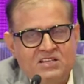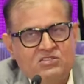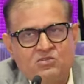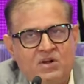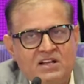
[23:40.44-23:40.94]

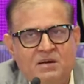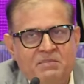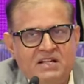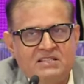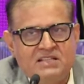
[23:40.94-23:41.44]
So what
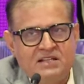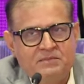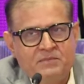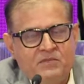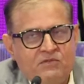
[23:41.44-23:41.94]
government has done?
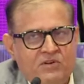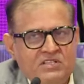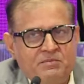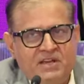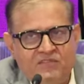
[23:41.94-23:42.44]
For
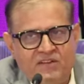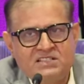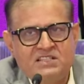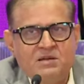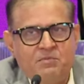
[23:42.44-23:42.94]
the
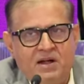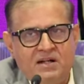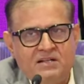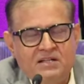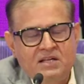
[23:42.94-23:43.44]
manufacturing
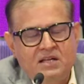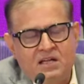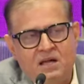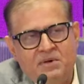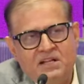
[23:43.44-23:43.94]
part,
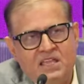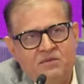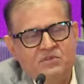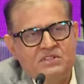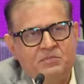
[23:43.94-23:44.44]
government
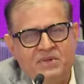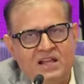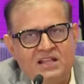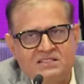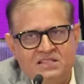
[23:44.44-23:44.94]
came with a
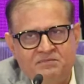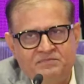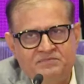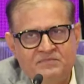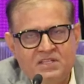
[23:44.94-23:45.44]
PLI scheme.
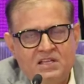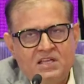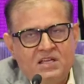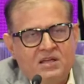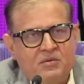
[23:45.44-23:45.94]

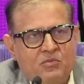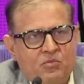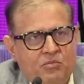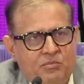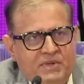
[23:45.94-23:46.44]

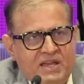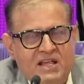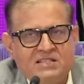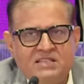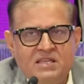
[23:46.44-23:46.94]

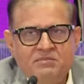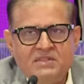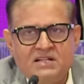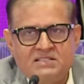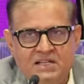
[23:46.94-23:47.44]
PLI scheme
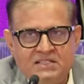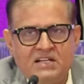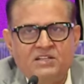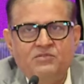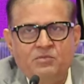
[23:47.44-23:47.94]
that said
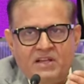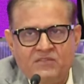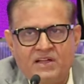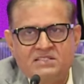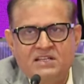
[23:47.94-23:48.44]
that if you
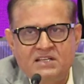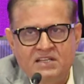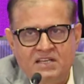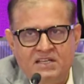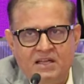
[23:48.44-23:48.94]
manufacture in
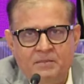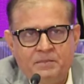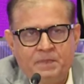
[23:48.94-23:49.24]
India